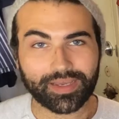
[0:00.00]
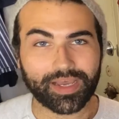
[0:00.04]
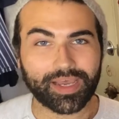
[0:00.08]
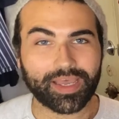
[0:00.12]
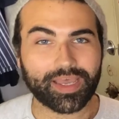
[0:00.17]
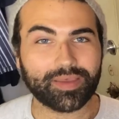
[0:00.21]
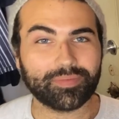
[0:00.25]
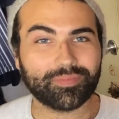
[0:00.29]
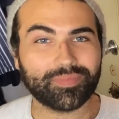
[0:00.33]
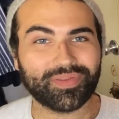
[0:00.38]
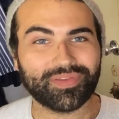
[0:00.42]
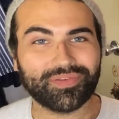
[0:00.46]
I
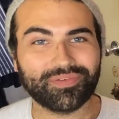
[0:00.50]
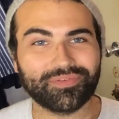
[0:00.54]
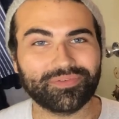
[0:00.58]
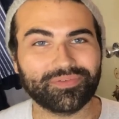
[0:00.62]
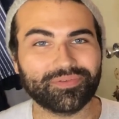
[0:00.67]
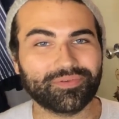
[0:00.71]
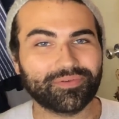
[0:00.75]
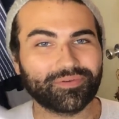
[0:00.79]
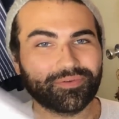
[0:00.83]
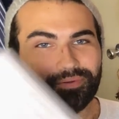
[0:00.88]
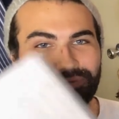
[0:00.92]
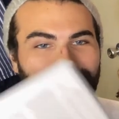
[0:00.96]
am in
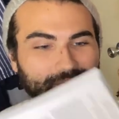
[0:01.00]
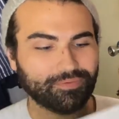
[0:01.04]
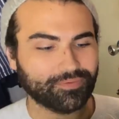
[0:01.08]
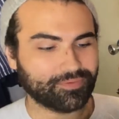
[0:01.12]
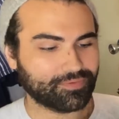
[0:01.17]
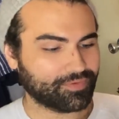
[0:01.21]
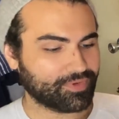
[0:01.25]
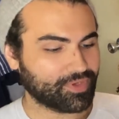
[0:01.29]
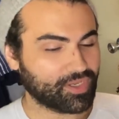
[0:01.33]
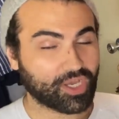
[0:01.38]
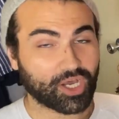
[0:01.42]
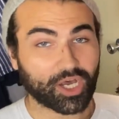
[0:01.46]

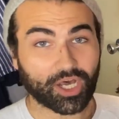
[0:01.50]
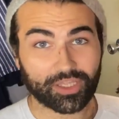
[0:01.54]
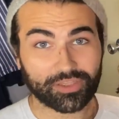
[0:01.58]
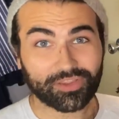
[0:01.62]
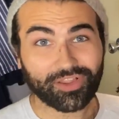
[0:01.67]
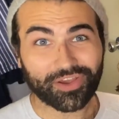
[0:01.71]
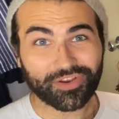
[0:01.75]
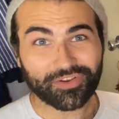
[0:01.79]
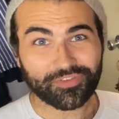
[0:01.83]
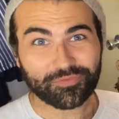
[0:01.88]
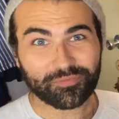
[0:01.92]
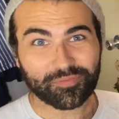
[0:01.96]
a
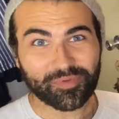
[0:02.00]
lot of